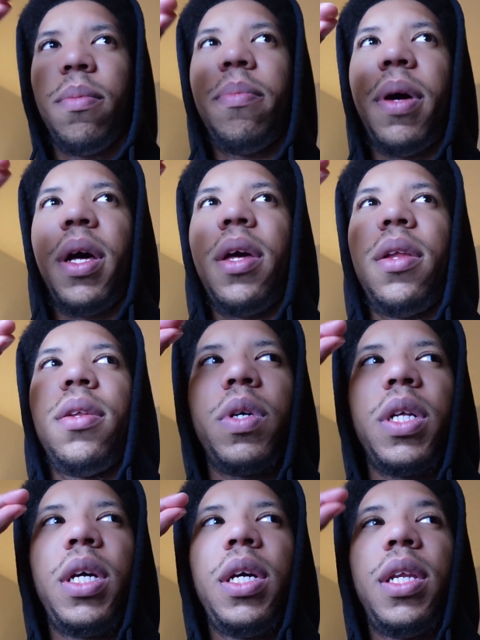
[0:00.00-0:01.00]
but
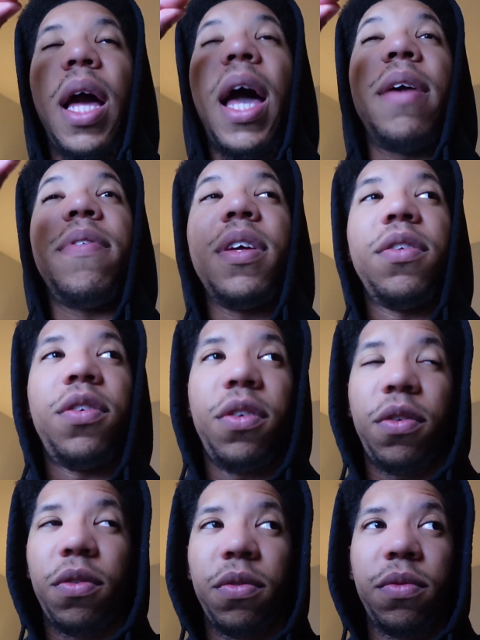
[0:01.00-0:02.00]
really dive
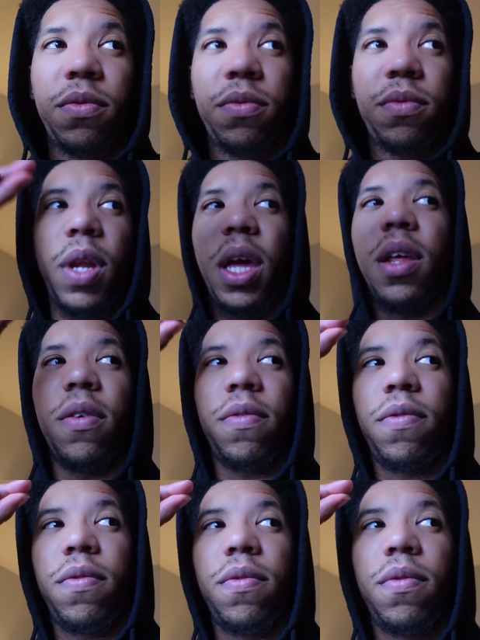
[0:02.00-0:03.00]
into native
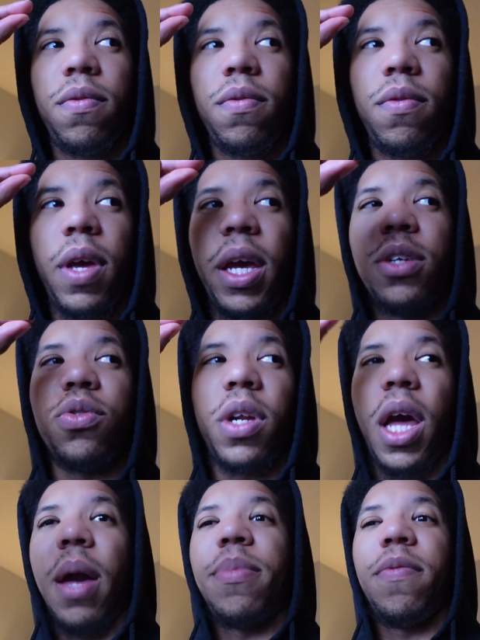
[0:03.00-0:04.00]
Android
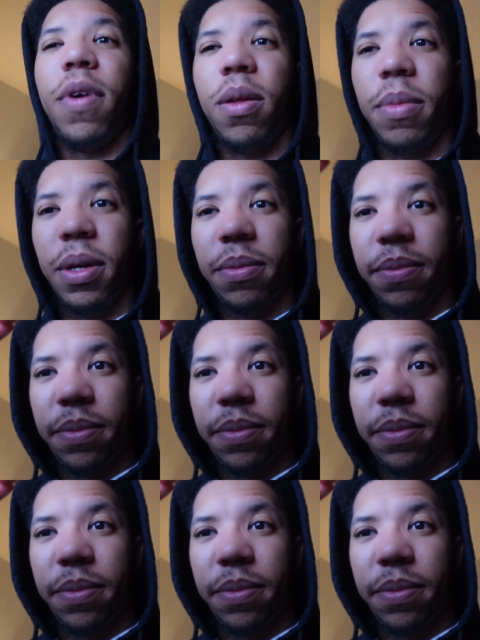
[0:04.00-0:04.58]
app development.